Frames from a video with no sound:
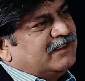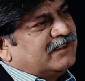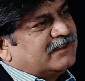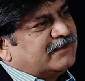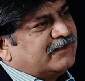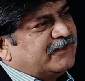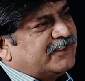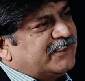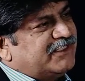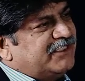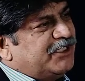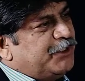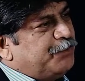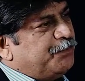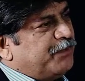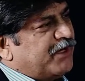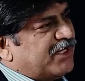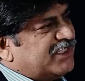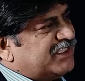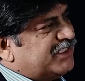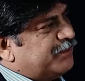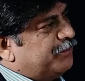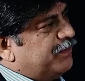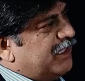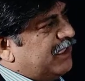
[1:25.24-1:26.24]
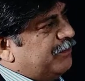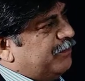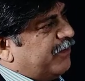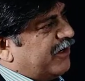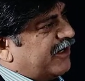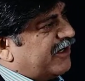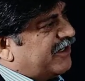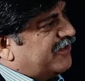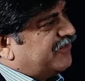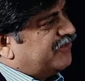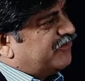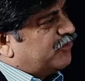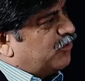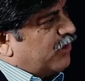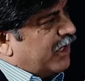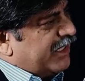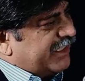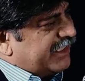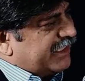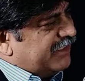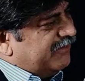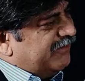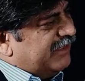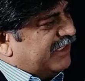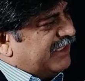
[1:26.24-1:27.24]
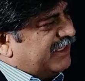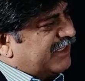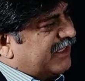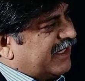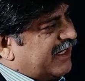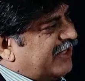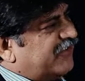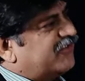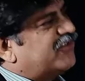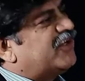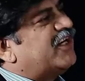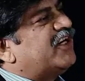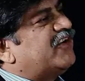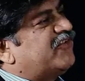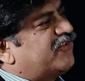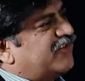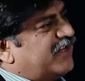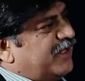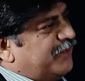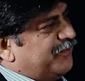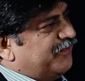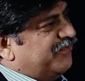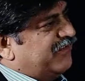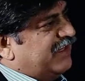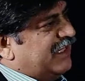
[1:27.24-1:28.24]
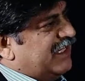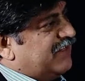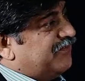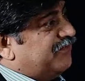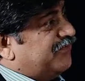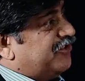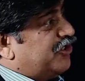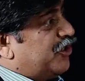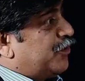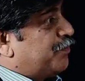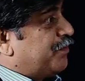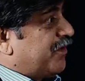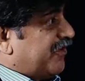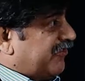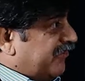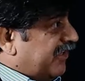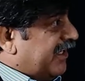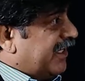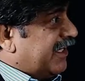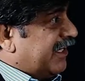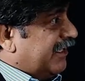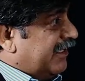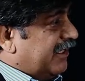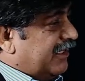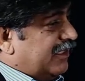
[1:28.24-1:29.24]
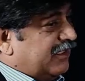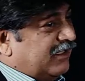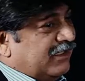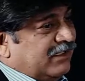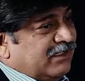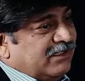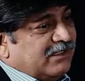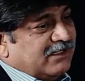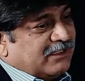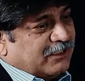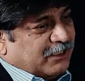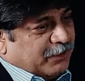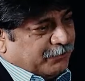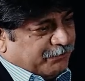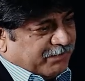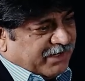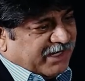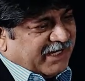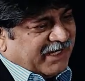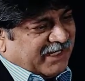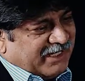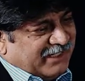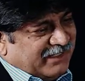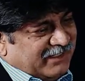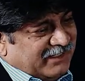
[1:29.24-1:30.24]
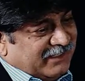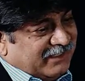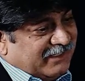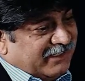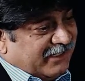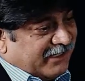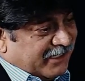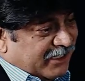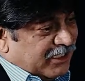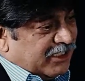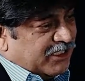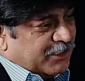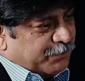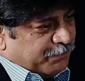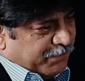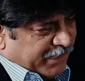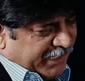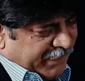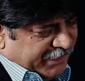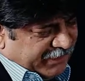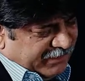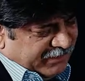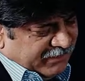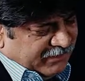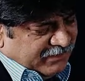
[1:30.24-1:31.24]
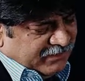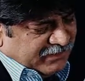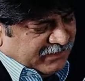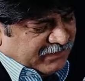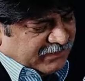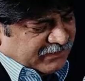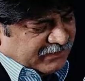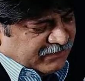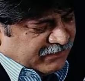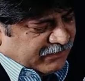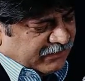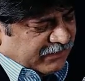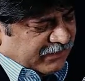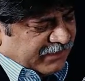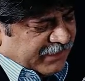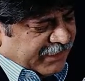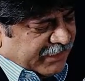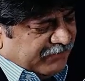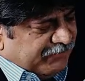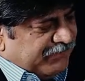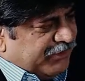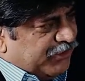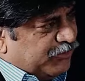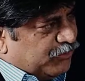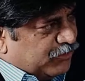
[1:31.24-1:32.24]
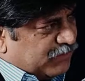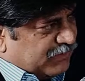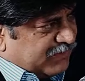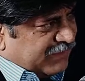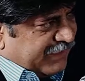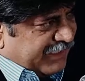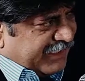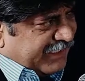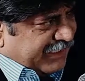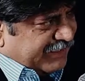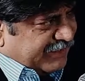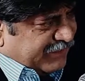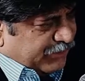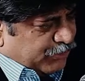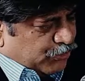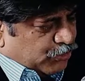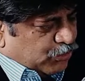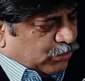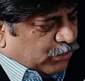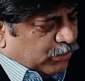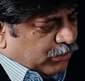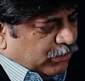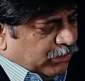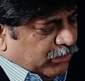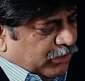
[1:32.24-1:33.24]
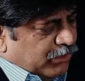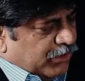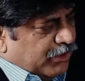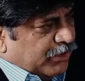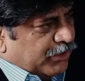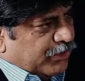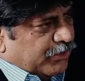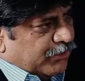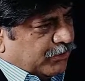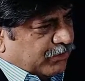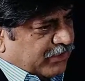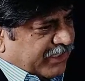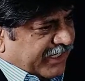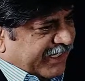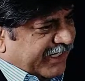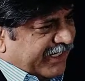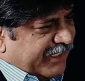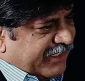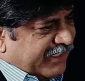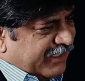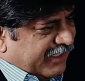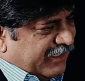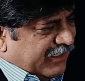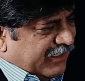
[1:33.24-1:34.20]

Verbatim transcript: So is it possible for us to activate the resident stem cells which are present in the, the brain, in the adult brain? So can we use that as a tool to treat